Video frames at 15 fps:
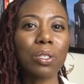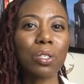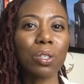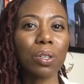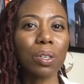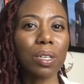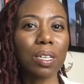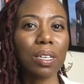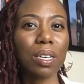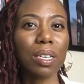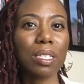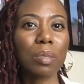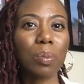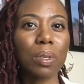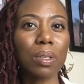journey
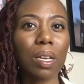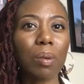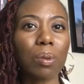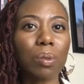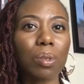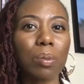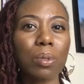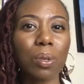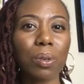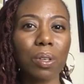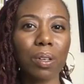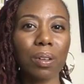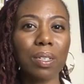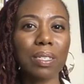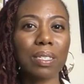has been like with
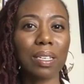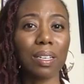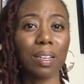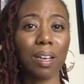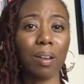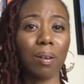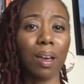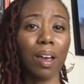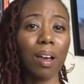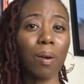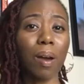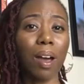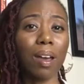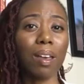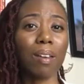cryptocurrency and how
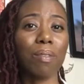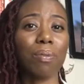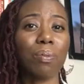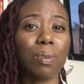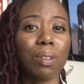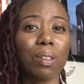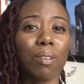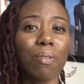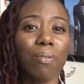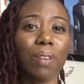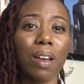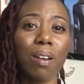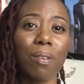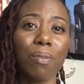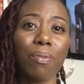I have really
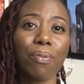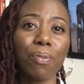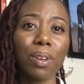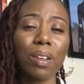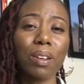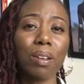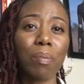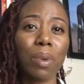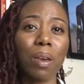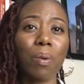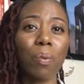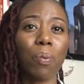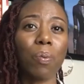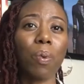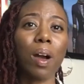found freedom
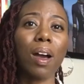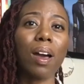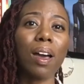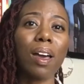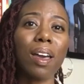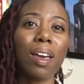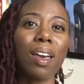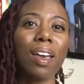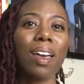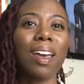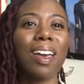and why